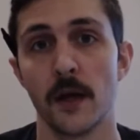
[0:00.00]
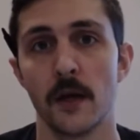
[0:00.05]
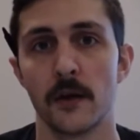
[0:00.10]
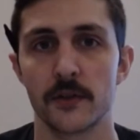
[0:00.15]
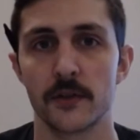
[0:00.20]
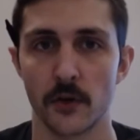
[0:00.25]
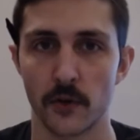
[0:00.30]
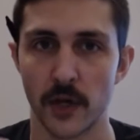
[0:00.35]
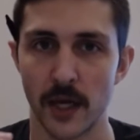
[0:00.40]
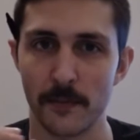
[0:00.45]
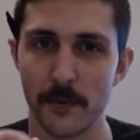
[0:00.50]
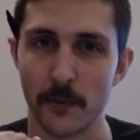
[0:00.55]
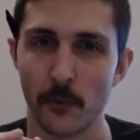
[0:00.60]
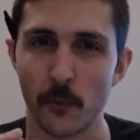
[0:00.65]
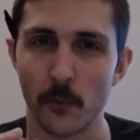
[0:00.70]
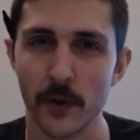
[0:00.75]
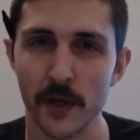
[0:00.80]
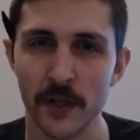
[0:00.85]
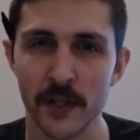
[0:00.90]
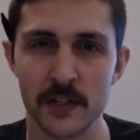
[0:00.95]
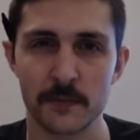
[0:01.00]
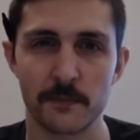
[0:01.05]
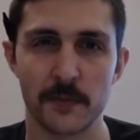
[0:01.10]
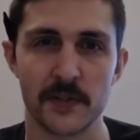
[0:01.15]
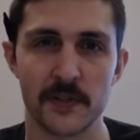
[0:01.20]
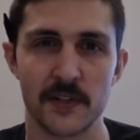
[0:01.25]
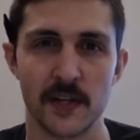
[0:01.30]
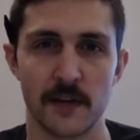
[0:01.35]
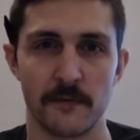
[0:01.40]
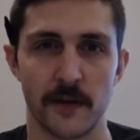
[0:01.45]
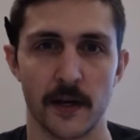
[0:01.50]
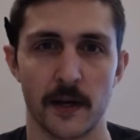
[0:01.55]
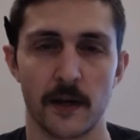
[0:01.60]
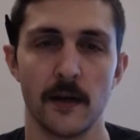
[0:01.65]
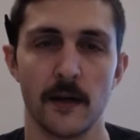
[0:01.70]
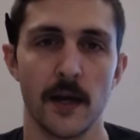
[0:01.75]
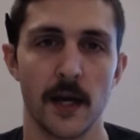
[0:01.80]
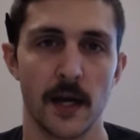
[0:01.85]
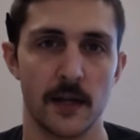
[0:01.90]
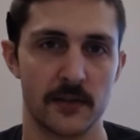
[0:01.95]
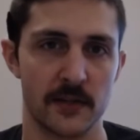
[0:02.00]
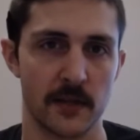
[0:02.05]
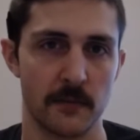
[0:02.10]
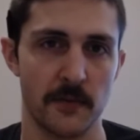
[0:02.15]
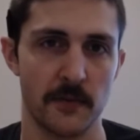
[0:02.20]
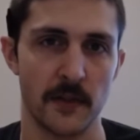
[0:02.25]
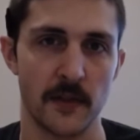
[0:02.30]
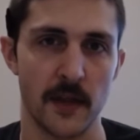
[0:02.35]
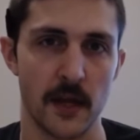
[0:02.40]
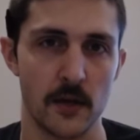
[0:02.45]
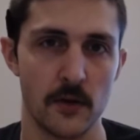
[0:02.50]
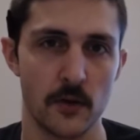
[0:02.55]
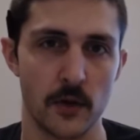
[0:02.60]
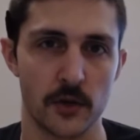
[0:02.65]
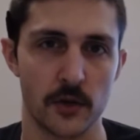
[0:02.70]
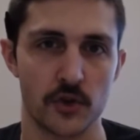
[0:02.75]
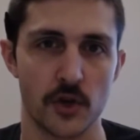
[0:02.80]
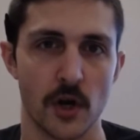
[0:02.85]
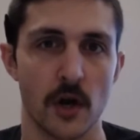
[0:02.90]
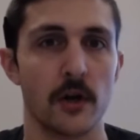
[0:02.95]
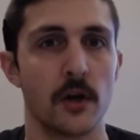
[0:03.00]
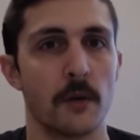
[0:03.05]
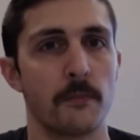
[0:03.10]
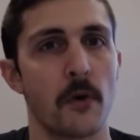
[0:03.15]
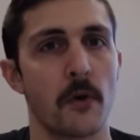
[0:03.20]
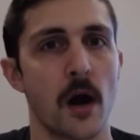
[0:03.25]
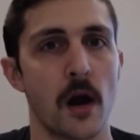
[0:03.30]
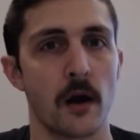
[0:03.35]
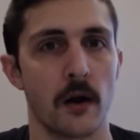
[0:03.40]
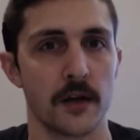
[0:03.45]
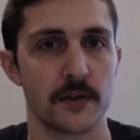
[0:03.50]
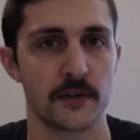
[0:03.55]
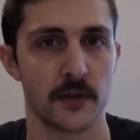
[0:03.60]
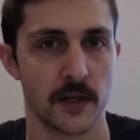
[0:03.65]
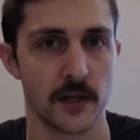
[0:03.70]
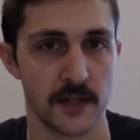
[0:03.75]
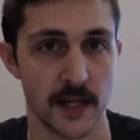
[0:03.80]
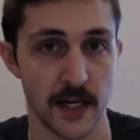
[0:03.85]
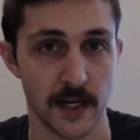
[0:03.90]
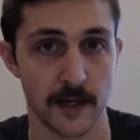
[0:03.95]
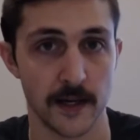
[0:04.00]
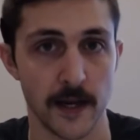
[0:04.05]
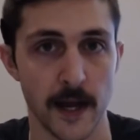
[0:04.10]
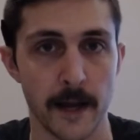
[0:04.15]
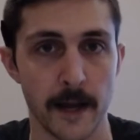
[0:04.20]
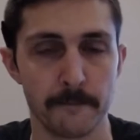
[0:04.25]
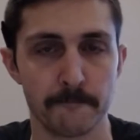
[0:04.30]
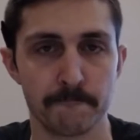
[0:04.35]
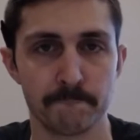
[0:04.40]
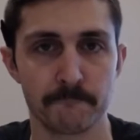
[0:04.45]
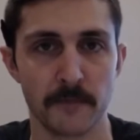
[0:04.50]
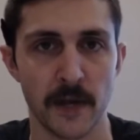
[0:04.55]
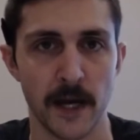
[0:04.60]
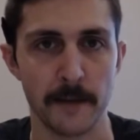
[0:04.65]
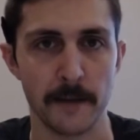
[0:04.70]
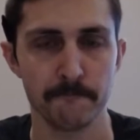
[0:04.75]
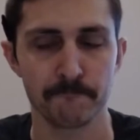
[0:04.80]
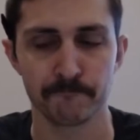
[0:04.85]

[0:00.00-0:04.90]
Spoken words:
So keep it really specific and something that you can chart your progress on day to day. Okay?